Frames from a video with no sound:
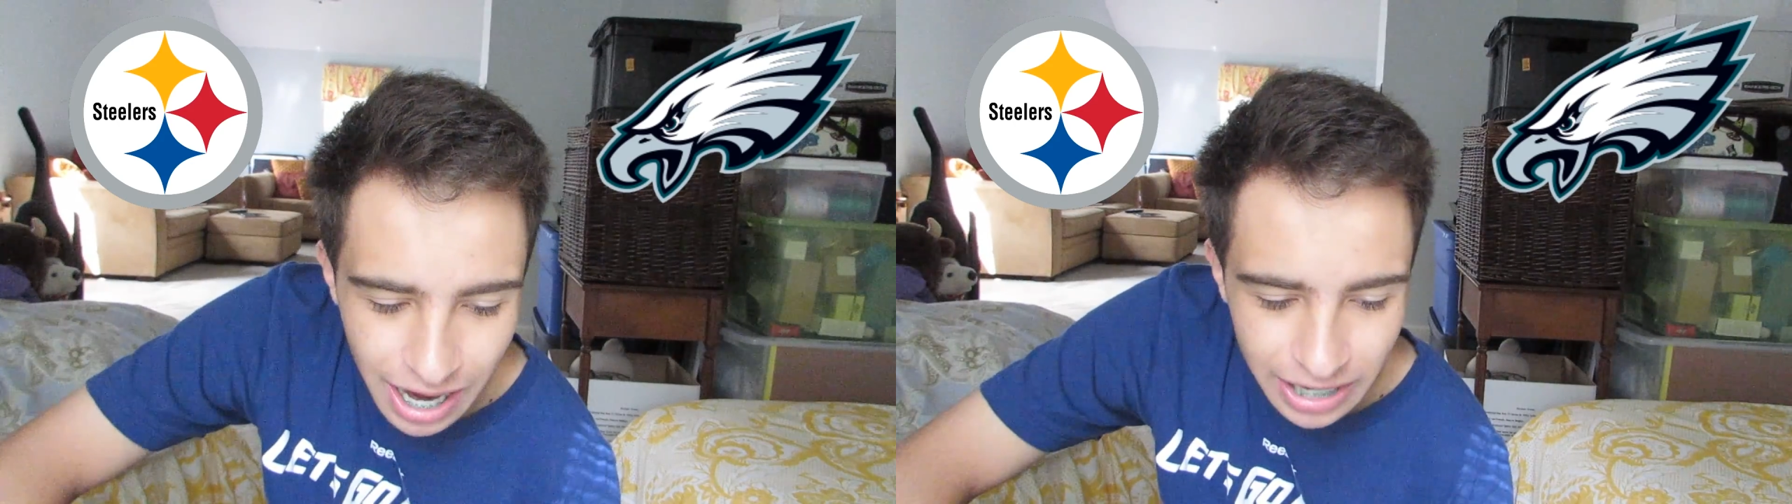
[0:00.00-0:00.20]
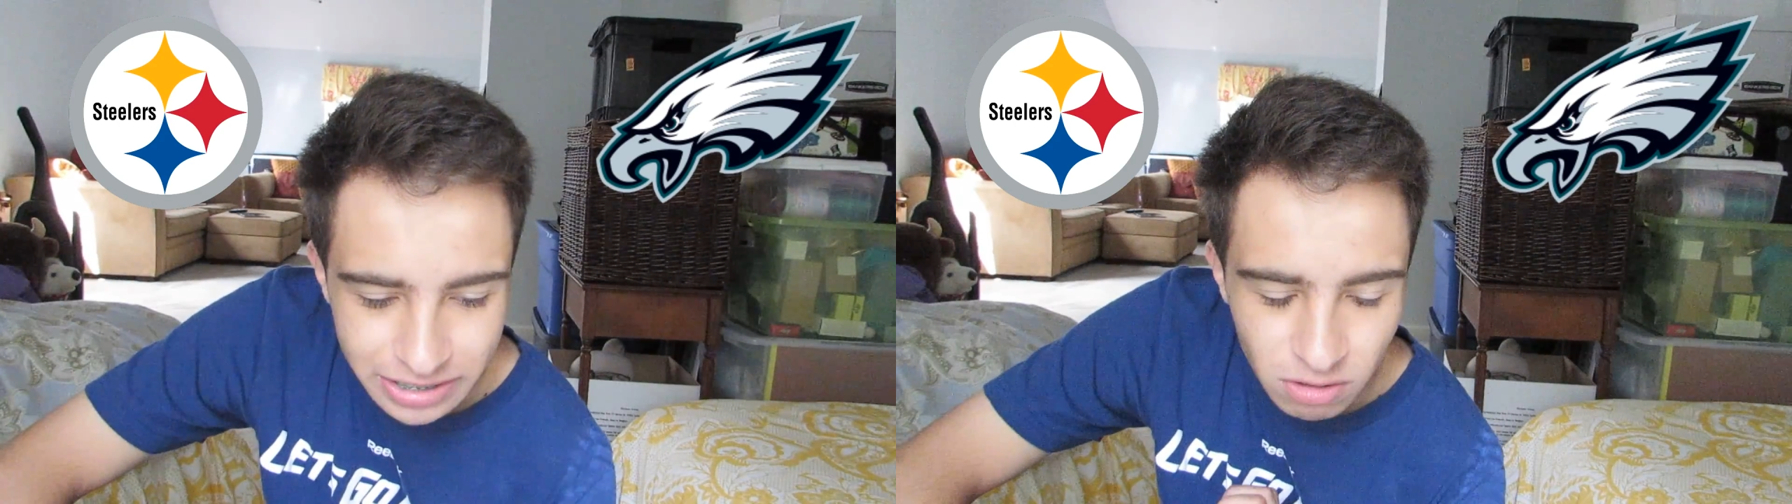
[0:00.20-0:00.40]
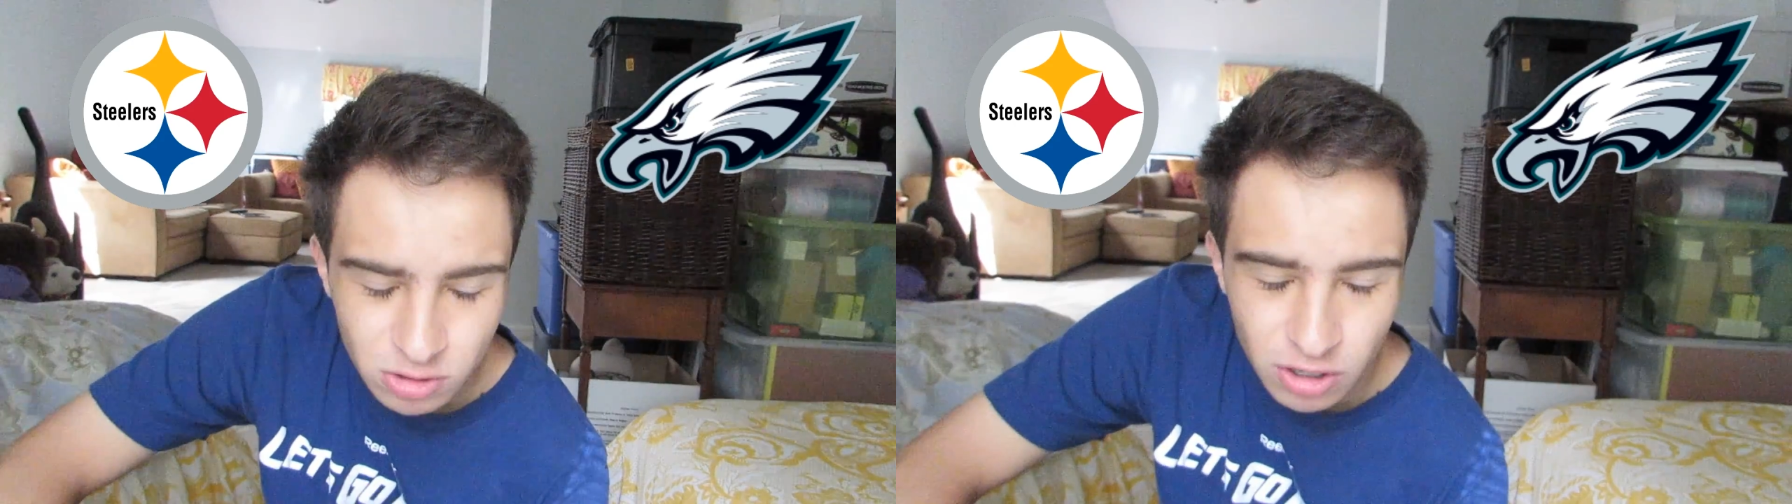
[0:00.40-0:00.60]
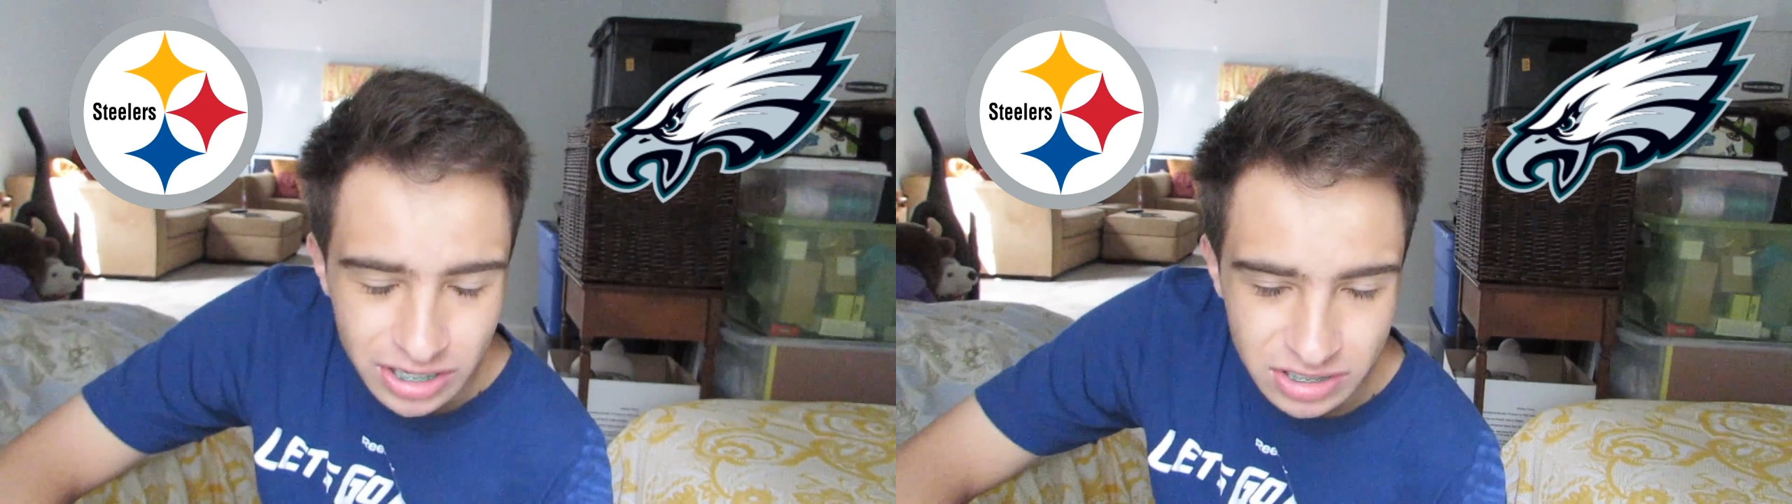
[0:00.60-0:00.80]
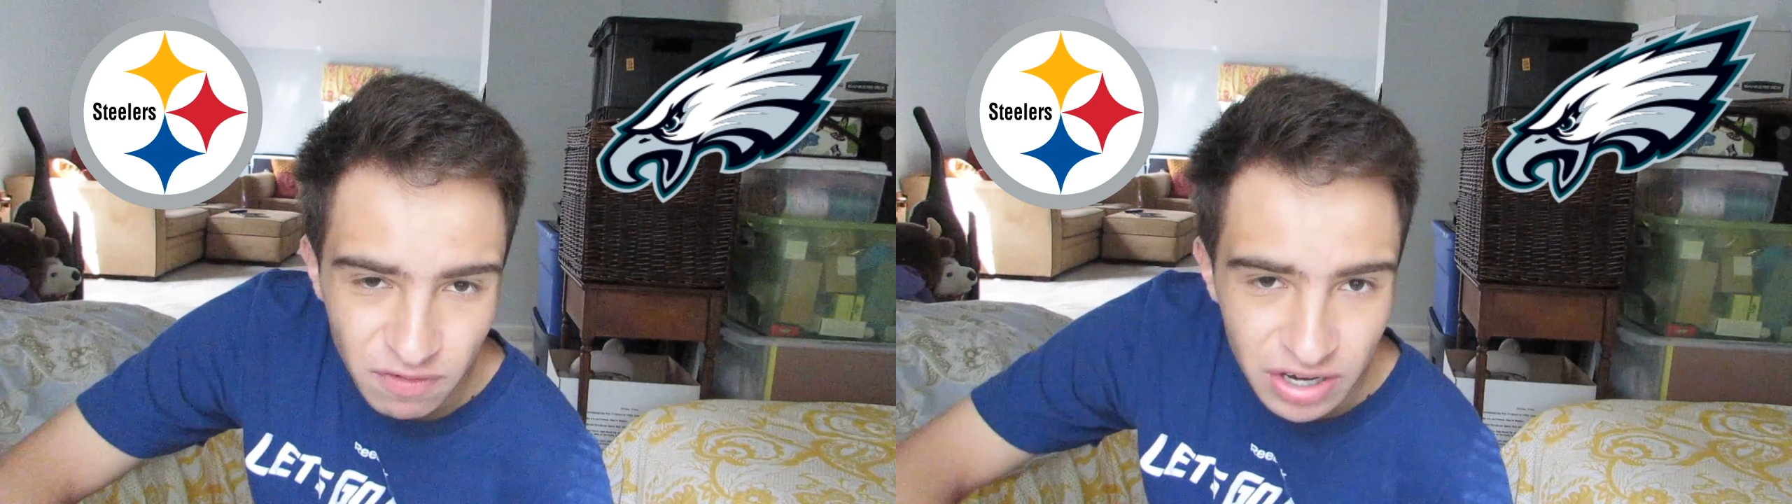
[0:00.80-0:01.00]
I just don't
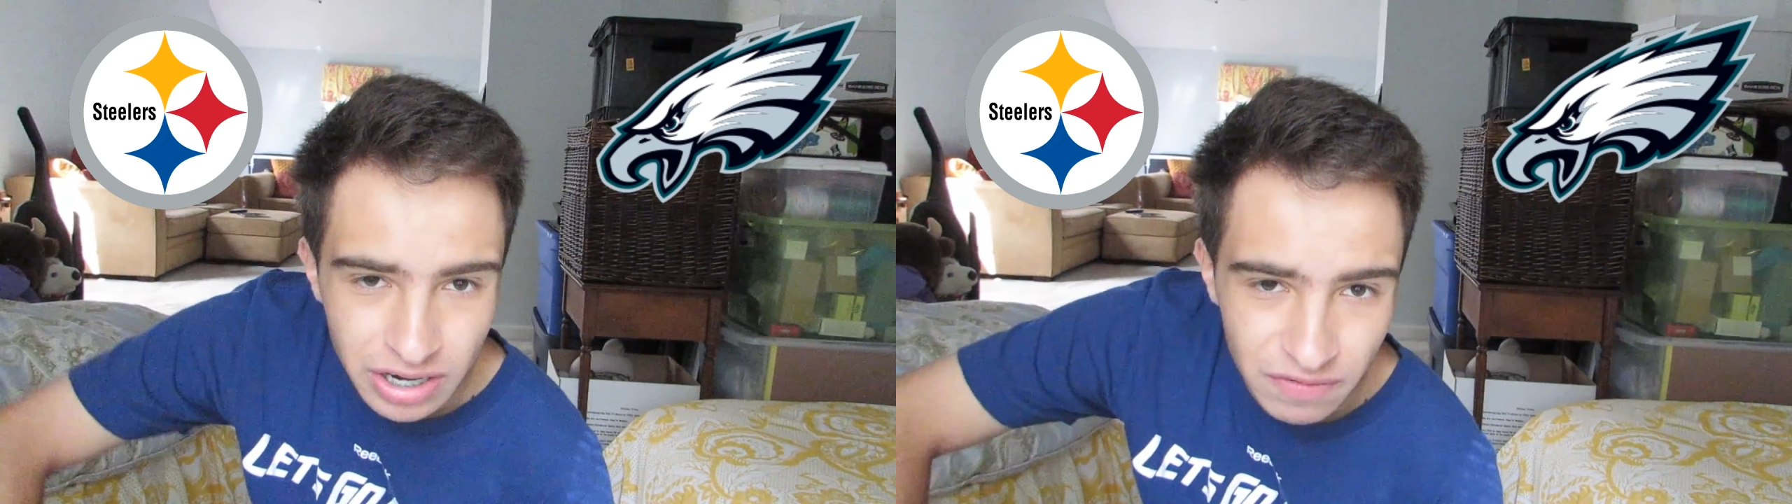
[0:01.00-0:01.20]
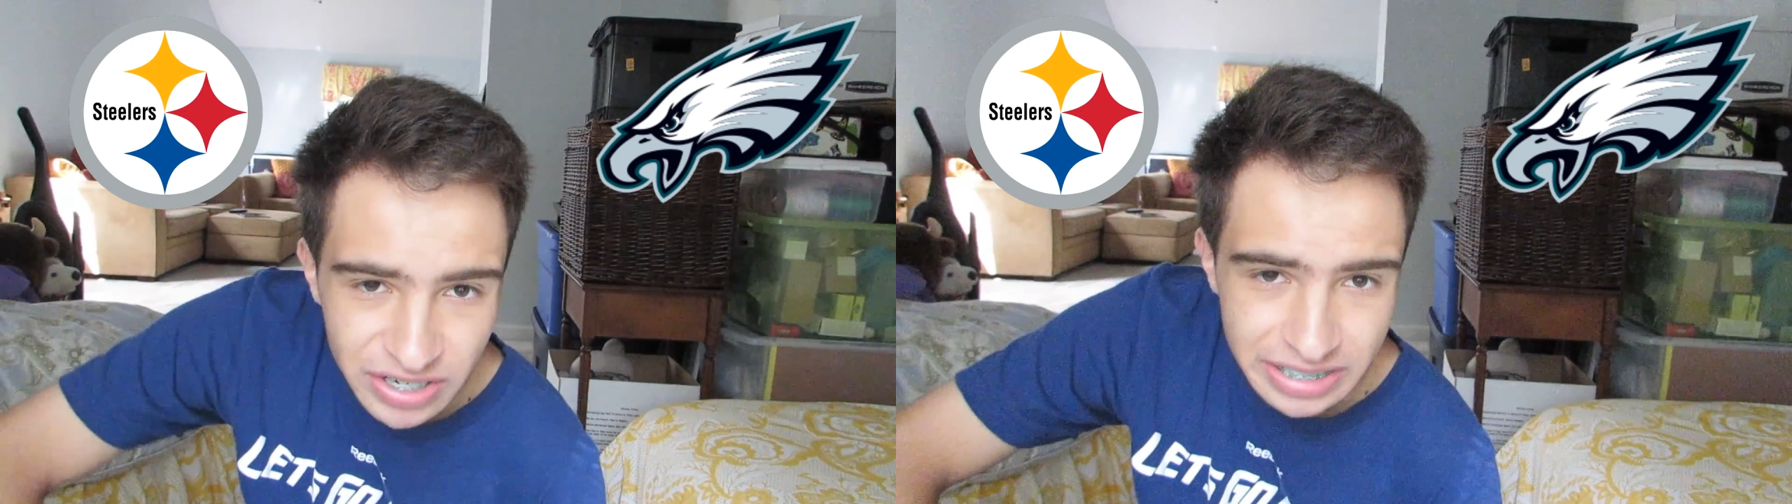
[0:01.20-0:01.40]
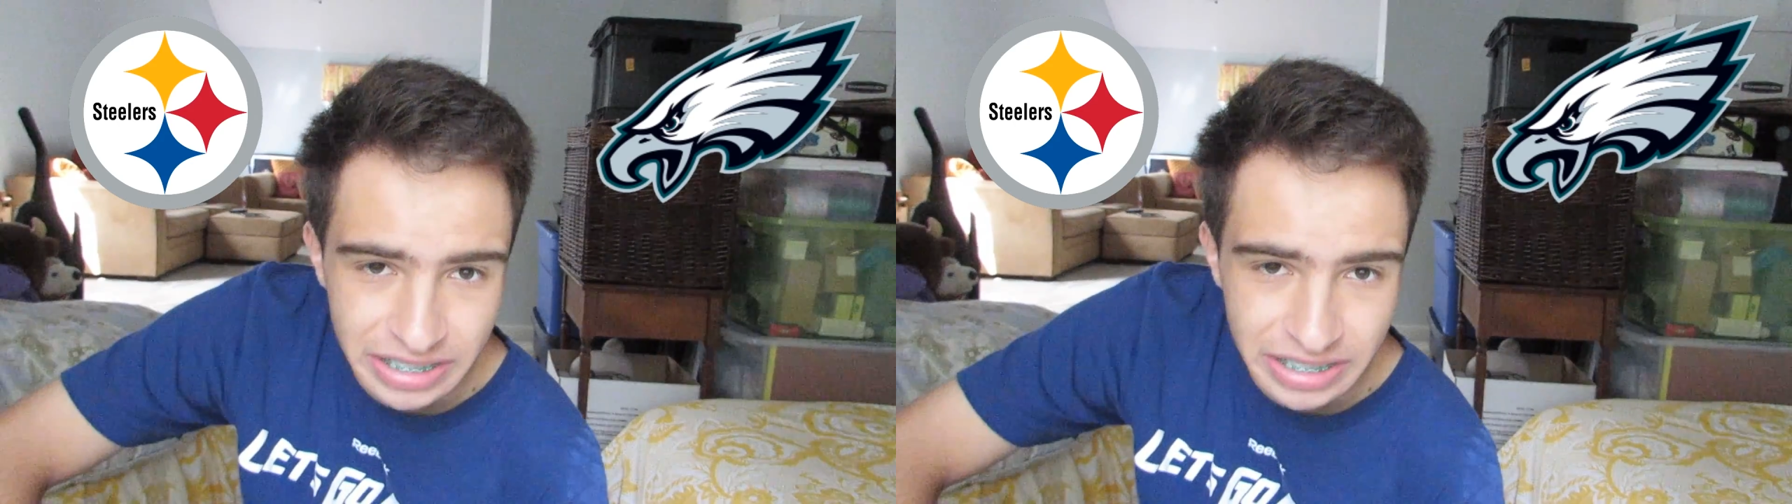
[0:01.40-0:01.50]
trust Philadelphia's